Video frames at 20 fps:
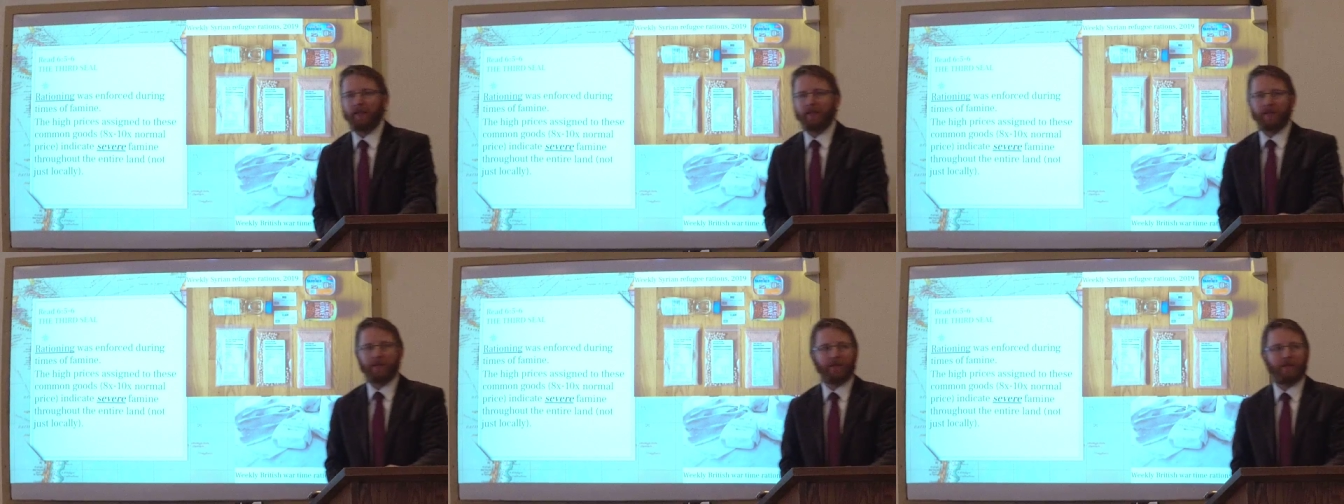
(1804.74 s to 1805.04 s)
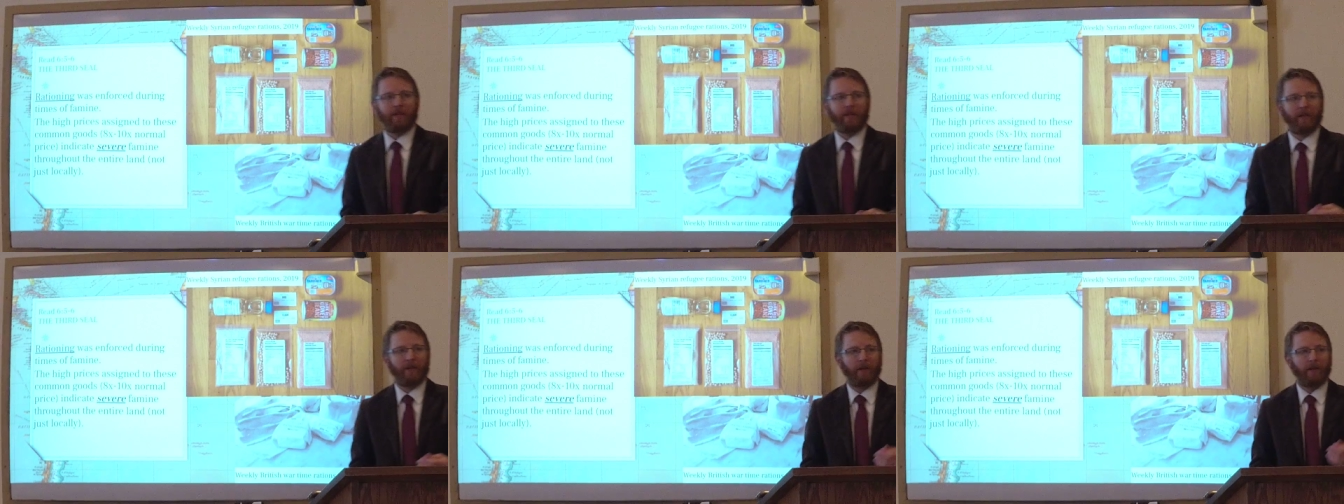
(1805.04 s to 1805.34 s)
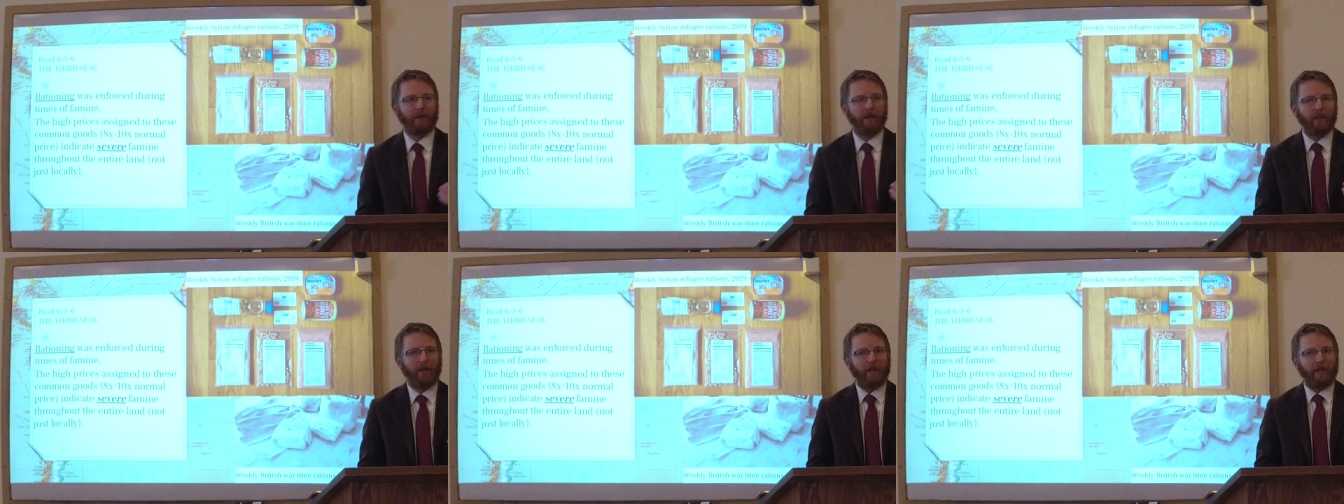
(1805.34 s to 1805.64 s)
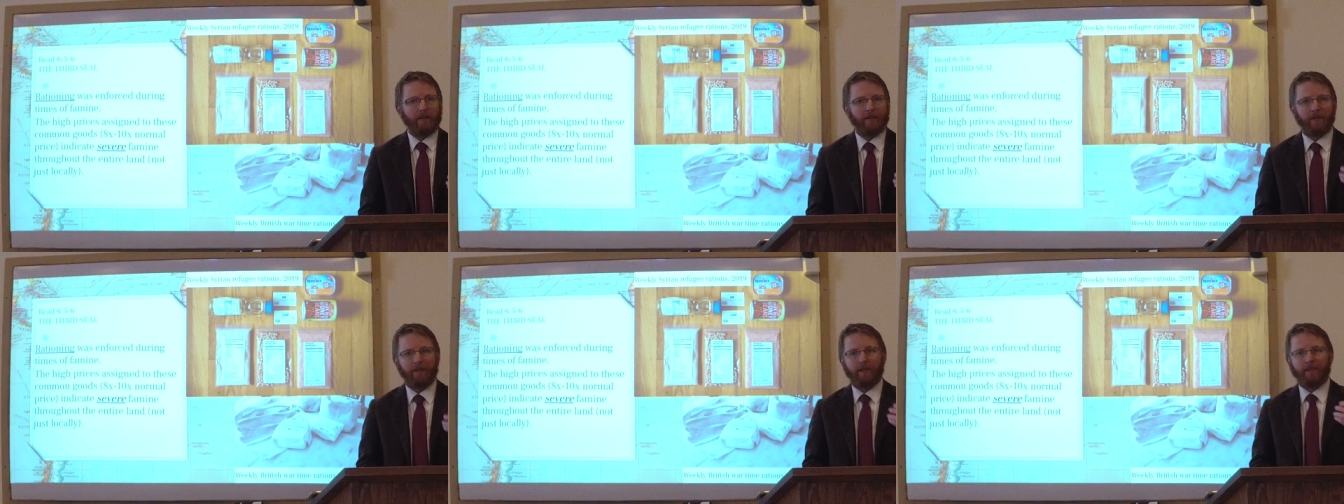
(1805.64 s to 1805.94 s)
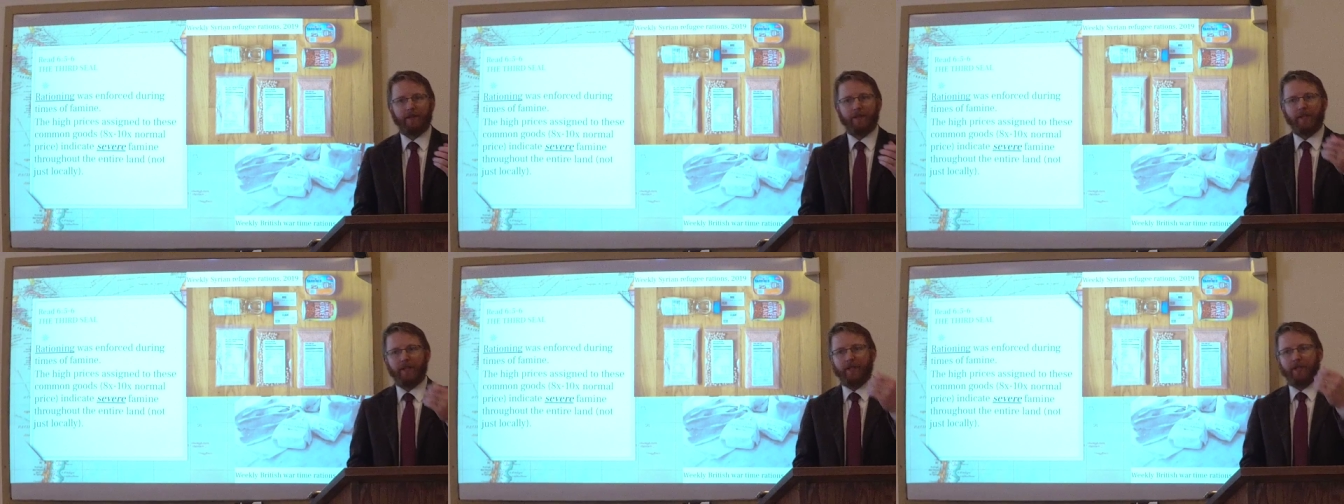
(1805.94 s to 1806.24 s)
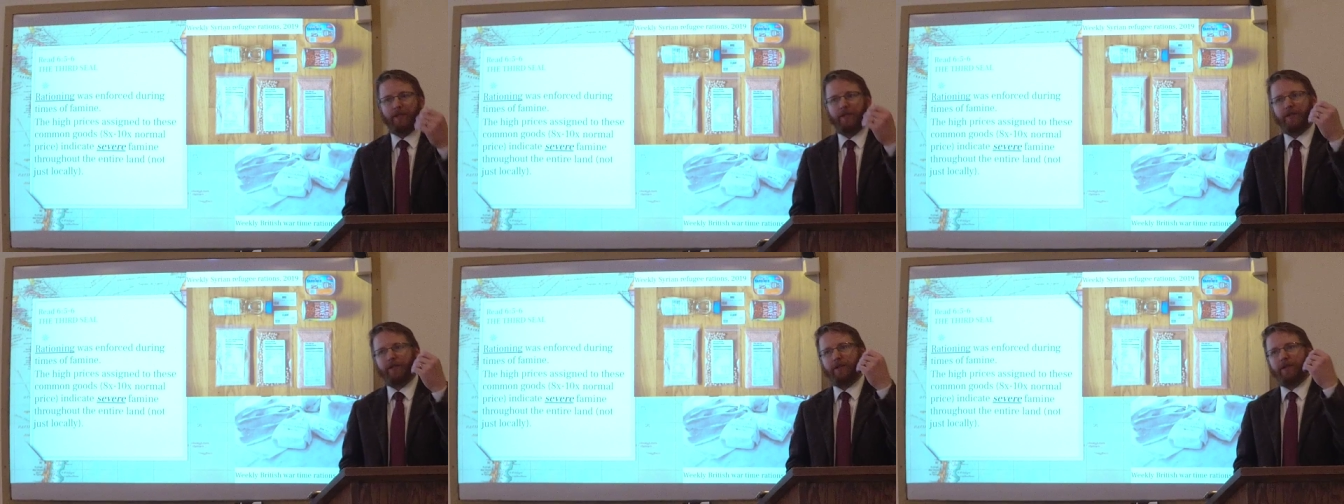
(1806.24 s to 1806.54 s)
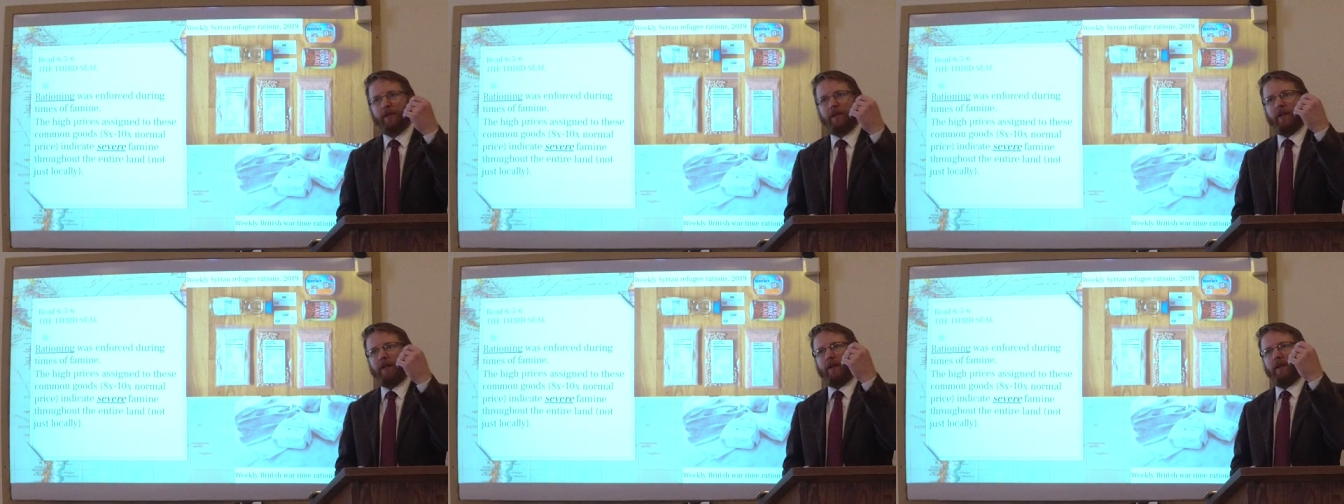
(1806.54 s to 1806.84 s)
is there th-
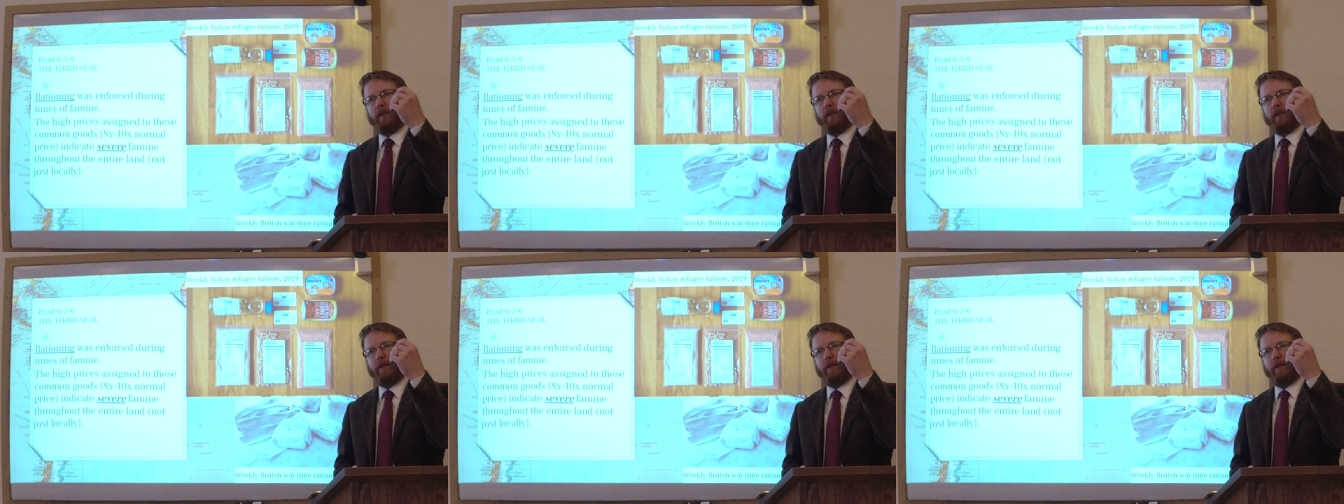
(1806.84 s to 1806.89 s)
these